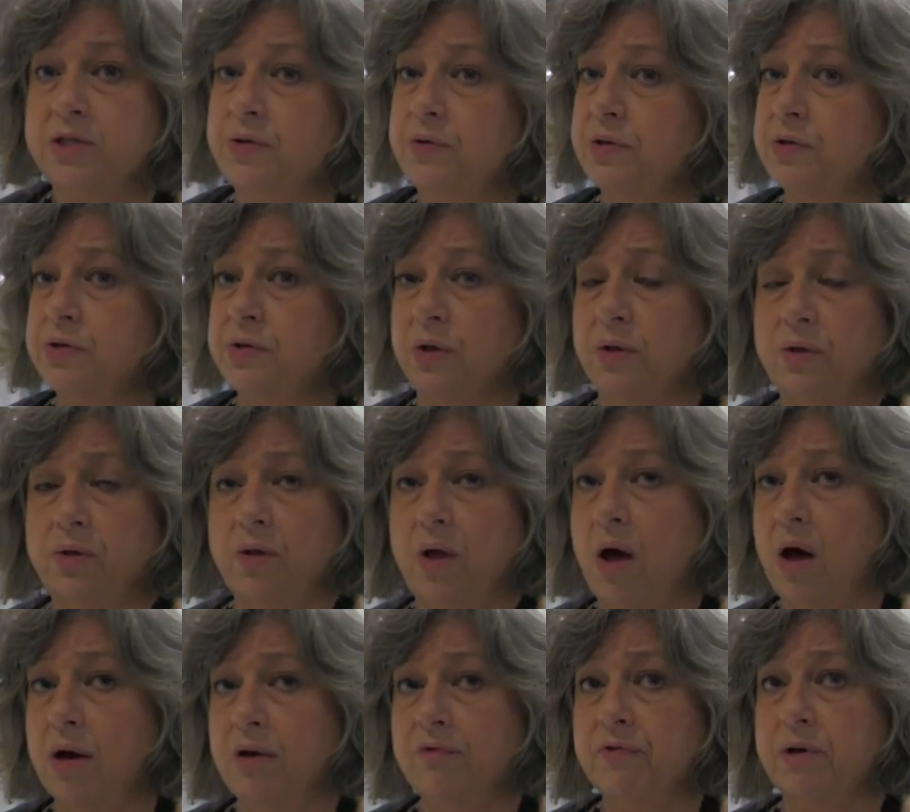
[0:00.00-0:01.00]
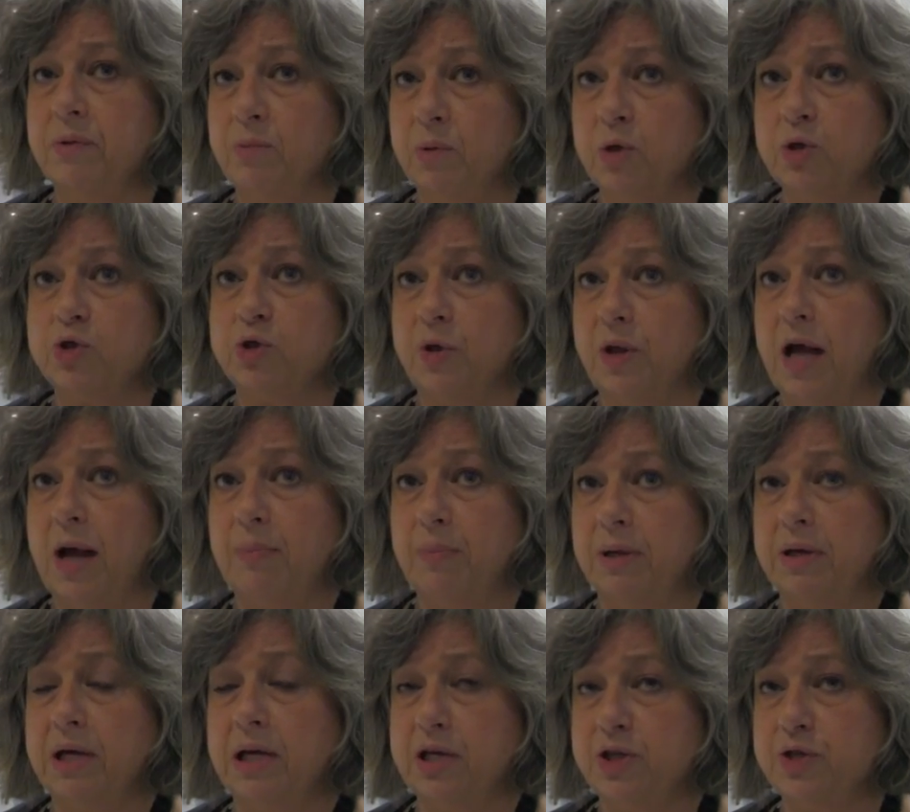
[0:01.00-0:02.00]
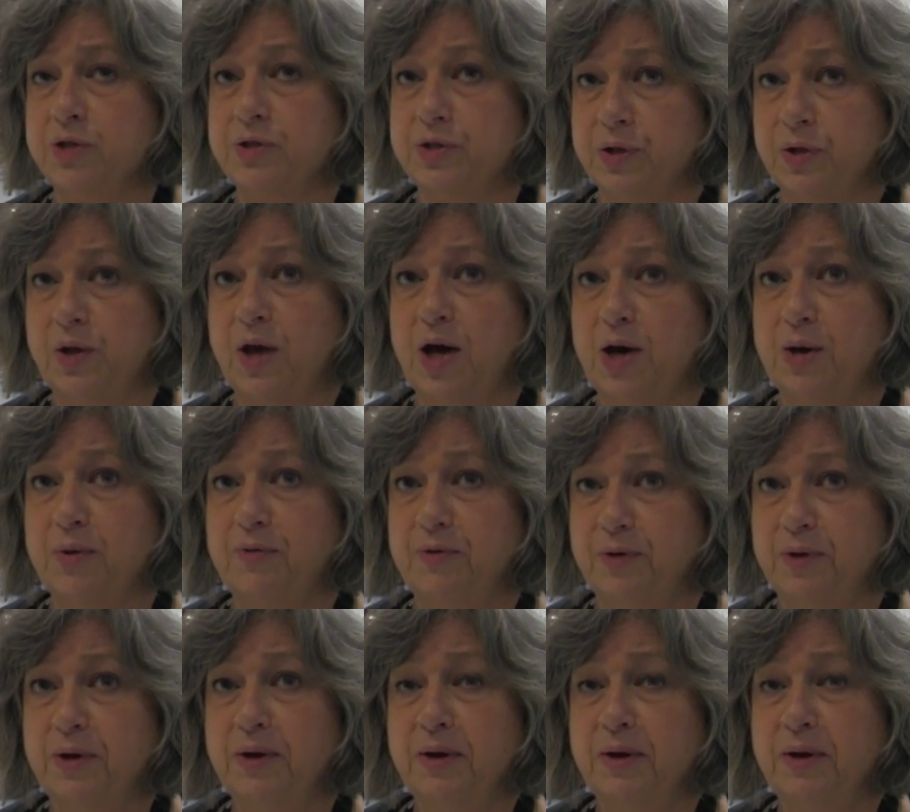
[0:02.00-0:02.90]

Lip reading: So there's a lot of commercial applications, a lot of